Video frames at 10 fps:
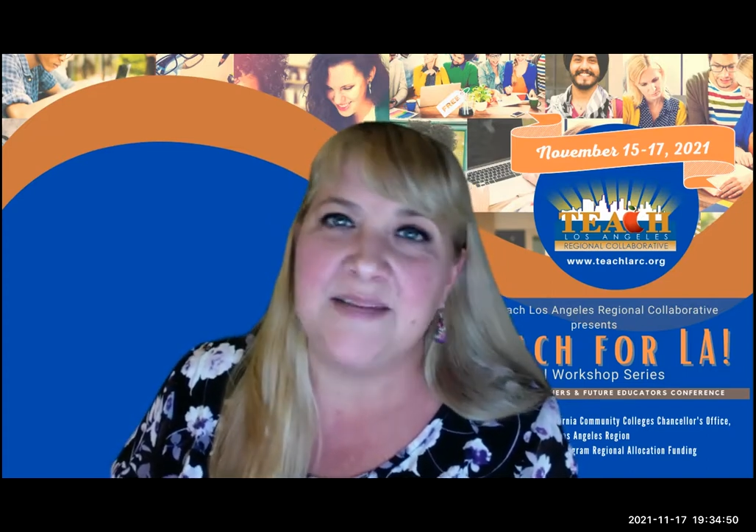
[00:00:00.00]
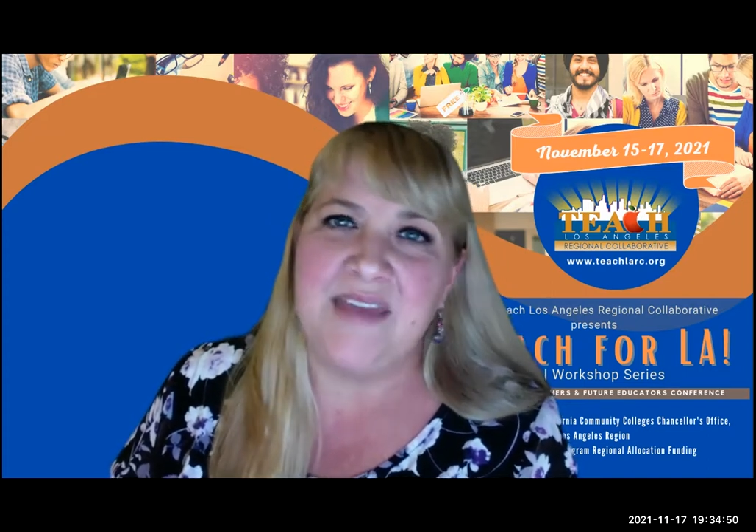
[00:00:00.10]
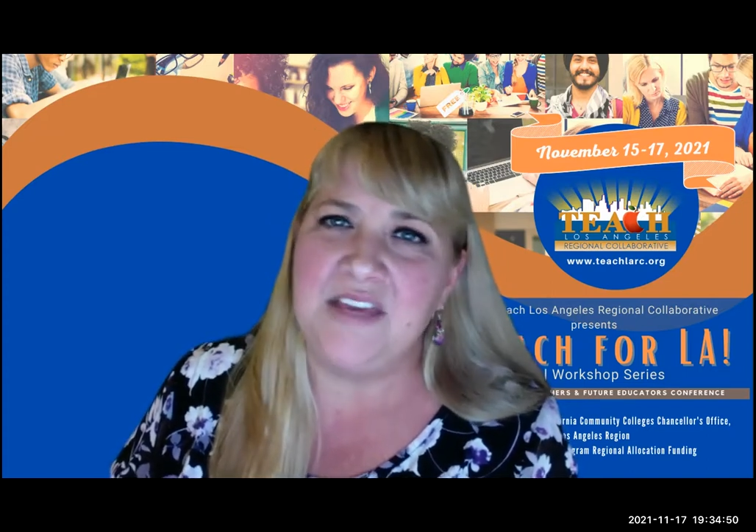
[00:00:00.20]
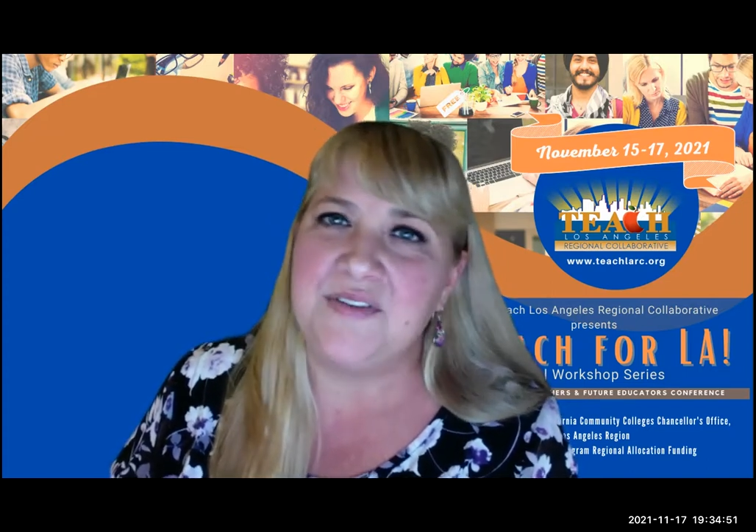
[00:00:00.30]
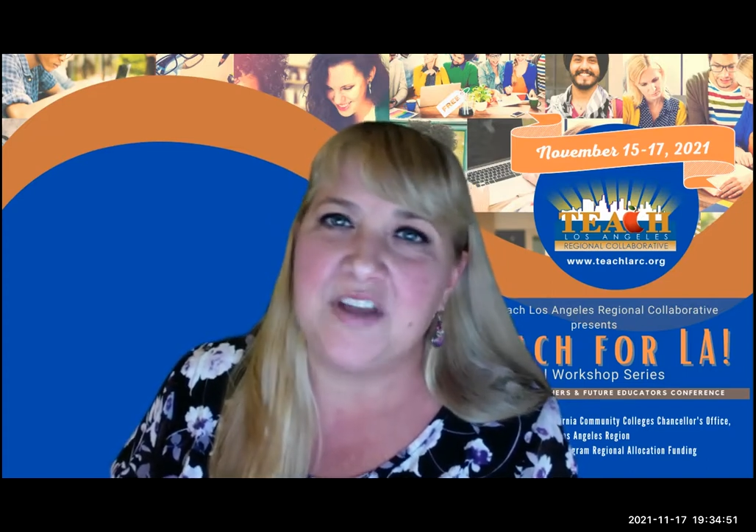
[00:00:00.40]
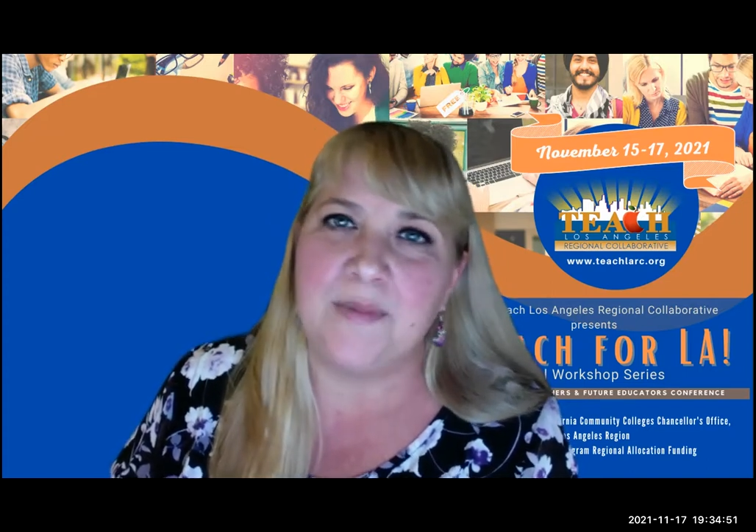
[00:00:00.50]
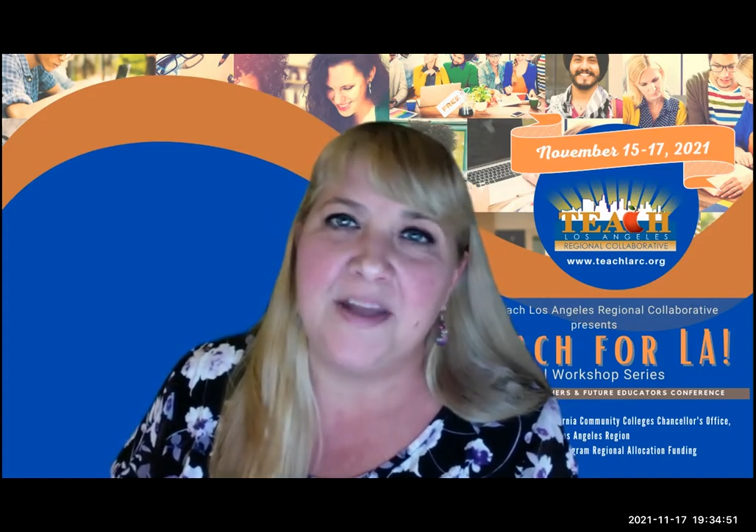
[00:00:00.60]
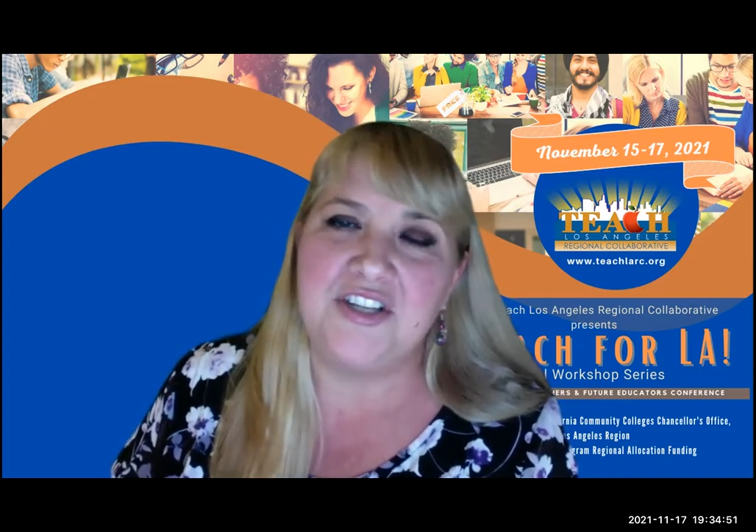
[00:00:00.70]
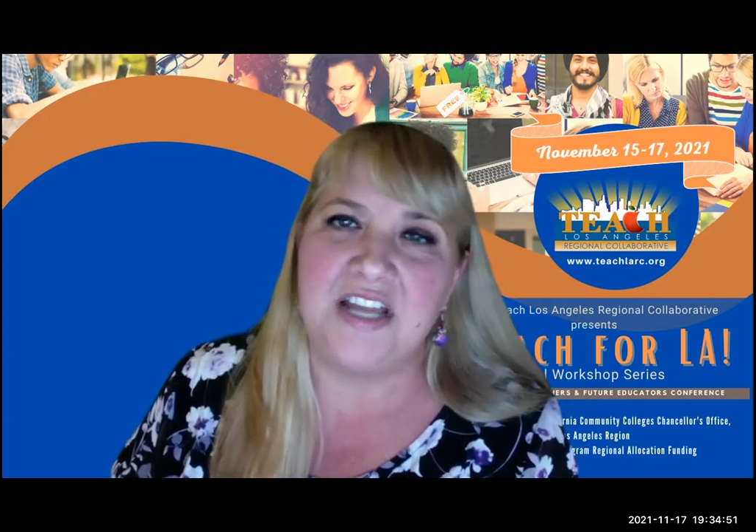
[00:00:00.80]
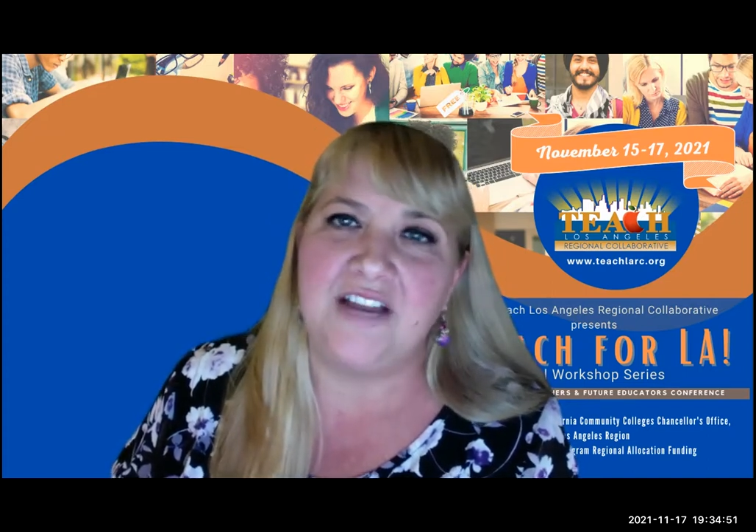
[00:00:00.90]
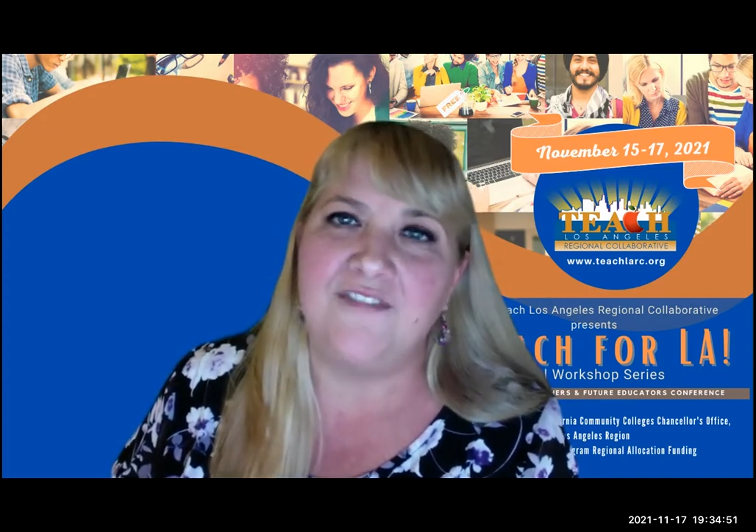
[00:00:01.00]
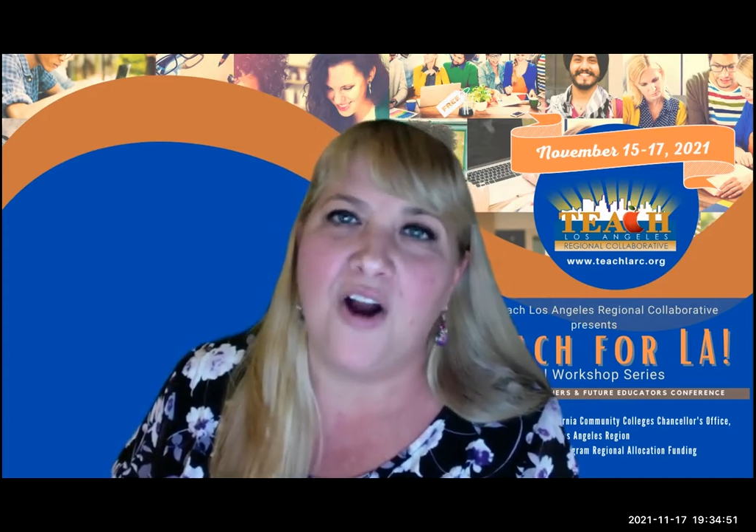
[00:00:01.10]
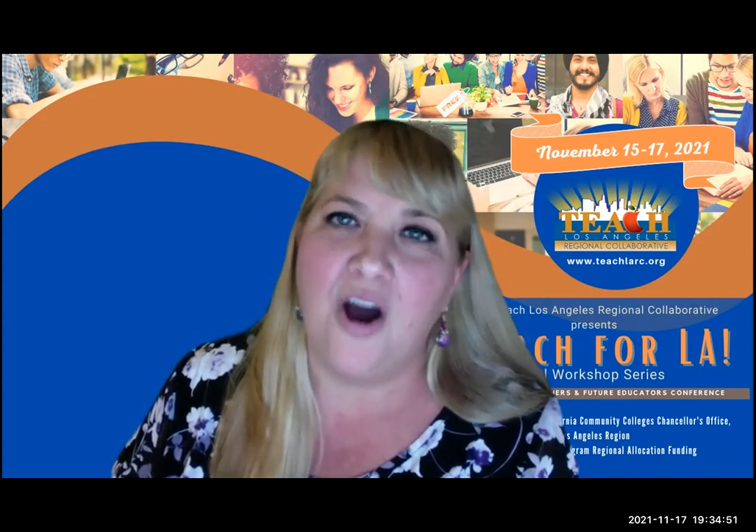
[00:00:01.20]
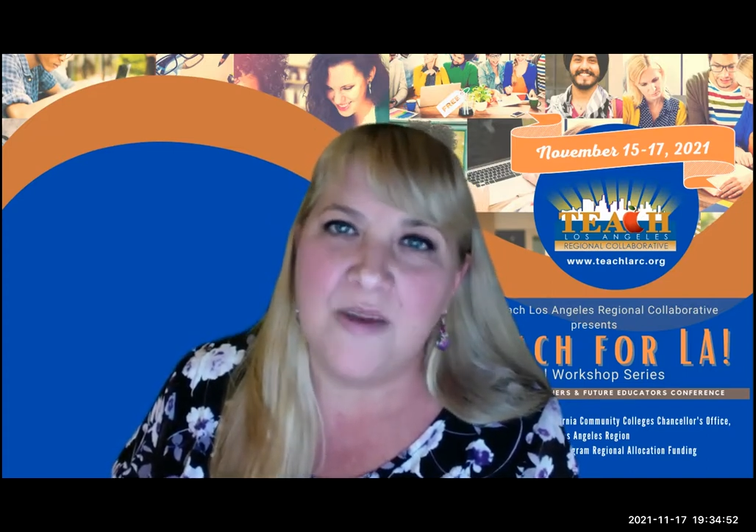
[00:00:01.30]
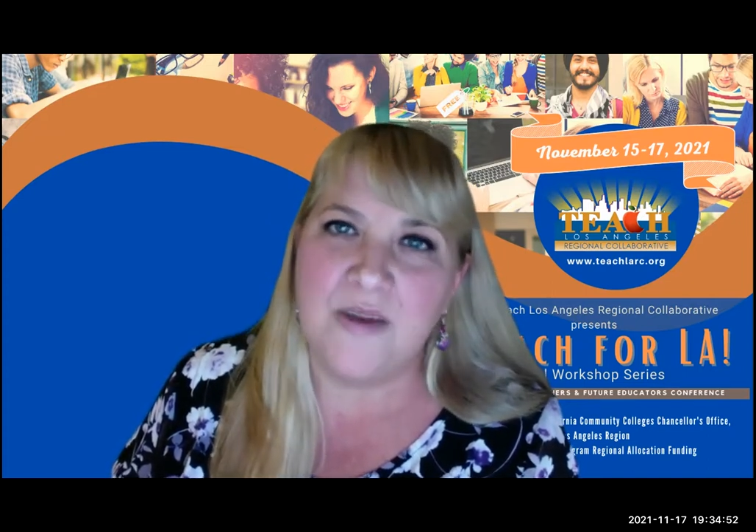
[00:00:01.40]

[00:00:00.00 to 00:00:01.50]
Thank you so much, Doug, for always